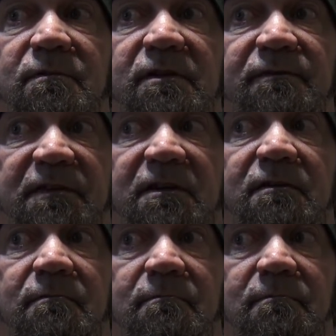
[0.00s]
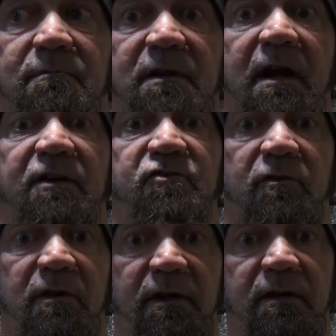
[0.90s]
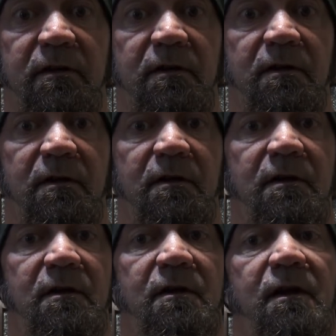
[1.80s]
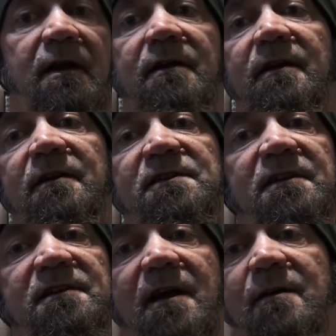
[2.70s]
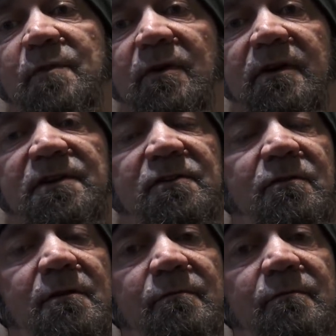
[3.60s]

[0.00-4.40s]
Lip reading: lifting naturally. And then it's the time period, too.